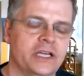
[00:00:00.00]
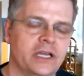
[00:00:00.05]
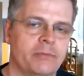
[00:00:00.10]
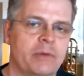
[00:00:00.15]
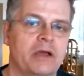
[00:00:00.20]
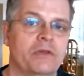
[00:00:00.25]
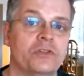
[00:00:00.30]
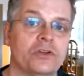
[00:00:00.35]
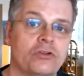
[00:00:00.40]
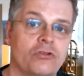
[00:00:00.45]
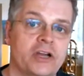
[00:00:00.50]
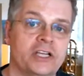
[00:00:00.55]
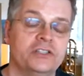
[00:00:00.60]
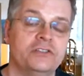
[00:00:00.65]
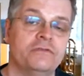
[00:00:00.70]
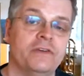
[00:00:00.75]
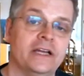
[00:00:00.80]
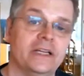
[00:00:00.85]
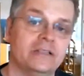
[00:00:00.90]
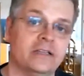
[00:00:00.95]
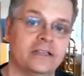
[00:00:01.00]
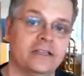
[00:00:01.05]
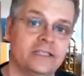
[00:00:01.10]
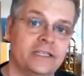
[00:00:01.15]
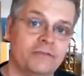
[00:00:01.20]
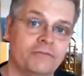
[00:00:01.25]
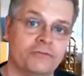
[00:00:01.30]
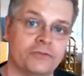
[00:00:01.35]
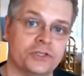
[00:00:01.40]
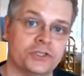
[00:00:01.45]
about the Crest Factor, the
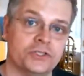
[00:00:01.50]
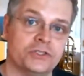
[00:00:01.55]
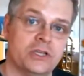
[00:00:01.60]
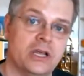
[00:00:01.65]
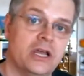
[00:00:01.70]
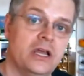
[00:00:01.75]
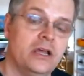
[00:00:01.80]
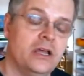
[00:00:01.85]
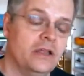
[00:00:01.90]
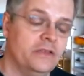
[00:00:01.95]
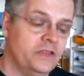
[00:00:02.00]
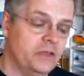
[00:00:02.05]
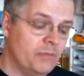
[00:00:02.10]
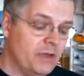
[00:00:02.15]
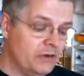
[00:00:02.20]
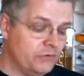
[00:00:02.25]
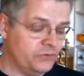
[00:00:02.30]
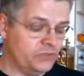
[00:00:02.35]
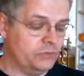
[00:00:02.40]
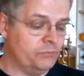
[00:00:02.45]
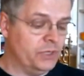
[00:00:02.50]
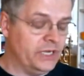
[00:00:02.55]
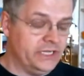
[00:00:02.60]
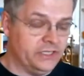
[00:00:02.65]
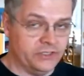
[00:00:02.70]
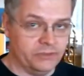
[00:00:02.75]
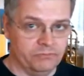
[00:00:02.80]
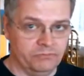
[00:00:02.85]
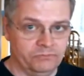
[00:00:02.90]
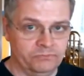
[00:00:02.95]
difference, the amount of
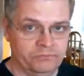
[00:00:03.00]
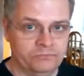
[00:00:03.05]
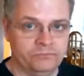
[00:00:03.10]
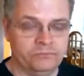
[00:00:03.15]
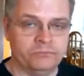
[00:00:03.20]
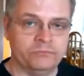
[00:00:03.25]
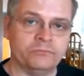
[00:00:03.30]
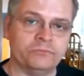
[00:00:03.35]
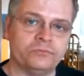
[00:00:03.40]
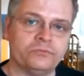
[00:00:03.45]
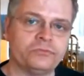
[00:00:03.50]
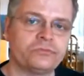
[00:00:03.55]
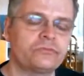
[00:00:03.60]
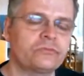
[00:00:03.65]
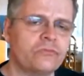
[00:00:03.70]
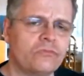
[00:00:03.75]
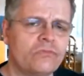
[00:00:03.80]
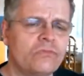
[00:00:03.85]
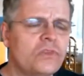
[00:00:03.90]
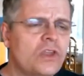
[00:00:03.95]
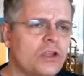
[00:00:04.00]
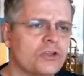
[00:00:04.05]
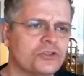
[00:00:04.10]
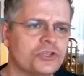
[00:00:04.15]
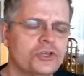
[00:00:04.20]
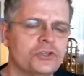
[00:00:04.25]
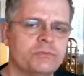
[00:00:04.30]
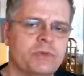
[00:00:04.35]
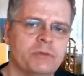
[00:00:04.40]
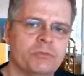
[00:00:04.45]
space
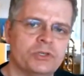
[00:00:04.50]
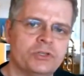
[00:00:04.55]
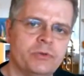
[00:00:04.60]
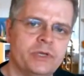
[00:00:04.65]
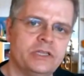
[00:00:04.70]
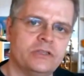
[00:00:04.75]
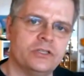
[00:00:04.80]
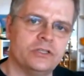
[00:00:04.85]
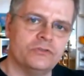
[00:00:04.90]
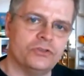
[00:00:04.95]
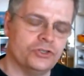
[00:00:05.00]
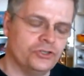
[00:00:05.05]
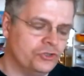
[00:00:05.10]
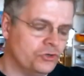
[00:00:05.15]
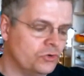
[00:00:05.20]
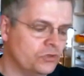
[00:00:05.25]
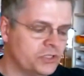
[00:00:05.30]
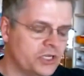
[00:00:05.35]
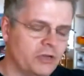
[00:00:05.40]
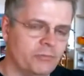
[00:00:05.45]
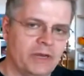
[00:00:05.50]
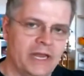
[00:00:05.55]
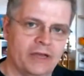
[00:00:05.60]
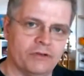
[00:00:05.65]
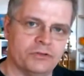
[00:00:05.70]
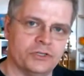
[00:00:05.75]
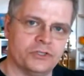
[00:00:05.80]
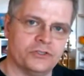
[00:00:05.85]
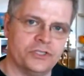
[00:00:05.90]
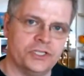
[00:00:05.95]
excuse me, between the short-term
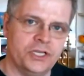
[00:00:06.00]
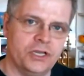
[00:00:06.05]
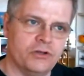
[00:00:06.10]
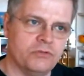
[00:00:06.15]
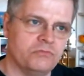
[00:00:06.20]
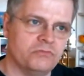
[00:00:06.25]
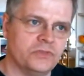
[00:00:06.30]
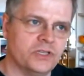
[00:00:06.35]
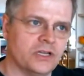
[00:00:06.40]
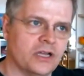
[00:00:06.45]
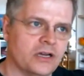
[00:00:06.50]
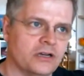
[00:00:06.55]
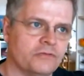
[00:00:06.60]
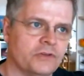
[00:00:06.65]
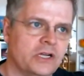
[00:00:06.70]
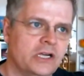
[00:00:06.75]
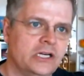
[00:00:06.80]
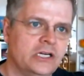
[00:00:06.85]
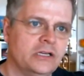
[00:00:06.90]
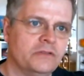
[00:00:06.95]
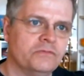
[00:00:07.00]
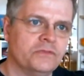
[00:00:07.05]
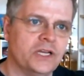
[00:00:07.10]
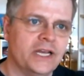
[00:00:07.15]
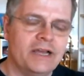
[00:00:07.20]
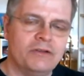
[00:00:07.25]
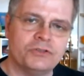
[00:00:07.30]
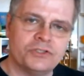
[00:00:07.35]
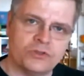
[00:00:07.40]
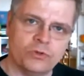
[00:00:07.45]
loudness, the kind of the
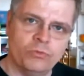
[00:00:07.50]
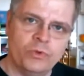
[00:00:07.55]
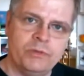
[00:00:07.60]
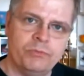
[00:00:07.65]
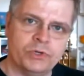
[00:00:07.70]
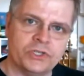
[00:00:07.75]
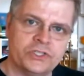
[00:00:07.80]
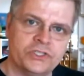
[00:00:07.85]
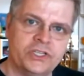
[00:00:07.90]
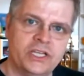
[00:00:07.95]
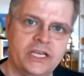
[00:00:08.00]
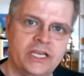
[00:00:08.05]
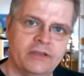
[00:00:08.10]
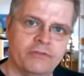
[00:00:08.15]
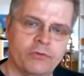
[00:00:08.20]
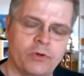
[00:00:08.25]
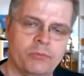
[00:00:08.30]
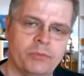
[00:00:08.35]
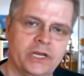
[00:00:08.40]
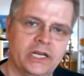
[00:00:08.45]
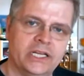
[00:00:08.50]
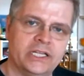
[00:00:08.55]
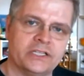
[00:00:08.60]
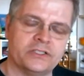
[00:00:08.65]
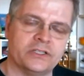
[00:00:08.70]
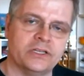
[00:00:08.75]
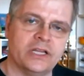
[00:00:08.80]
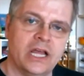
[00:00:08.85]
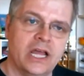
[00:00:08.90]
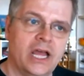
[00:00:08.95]
loudness that we perceive when we
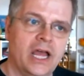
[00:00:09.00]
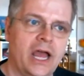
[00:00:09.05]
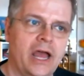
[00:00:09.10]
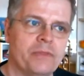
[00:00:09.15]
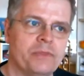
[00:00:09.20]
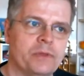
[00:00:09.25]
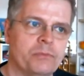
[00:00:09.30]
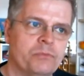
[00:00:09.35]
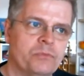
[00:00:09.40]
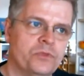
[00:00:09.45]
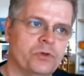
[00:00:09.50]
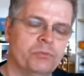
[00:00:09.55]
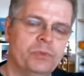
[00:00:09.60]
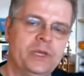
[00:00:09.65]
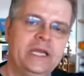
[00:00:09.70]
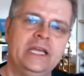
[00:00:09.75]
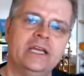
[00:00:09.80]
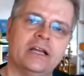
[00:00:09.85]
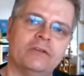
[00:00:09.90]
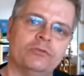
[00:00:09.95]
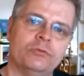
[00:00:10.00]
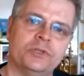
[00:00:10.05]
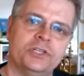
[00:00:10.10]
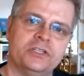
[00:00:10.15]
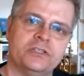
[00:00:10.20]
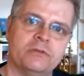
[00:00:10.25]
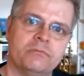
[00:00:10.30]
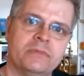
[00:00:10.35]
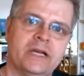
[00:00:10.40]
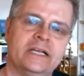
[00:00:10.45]
listen, and the peak level, which
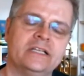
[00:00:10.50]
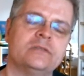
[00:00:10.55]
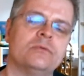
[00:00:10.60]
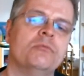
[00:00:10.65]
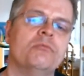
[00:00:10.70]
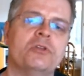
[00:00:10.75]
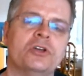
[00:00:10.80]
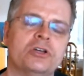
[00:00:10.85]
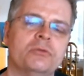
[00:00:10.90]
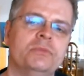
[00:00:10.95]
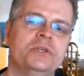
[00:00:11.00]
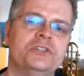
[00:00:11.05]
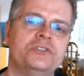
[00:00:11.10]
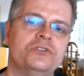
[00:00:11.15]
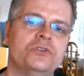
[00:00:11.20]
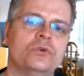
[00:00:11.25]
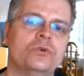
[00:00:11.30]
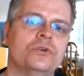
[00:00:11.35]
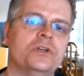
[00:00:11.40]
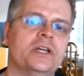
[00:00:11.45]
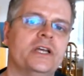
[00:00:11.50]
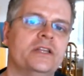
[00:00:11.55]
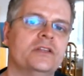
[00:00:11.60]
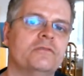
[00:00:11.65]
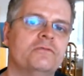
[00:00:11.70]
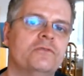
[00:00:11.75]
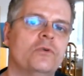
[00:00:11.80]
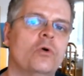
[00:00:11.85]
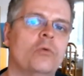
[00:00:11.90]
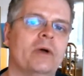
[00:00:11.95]
is the maximum that can be stored in the
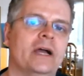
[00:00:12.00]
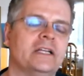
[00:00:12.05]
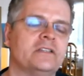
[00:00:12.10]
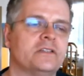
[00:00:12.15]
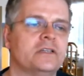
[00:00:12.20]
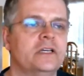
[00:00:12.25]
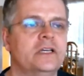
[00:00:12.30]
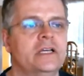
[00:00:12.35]
format.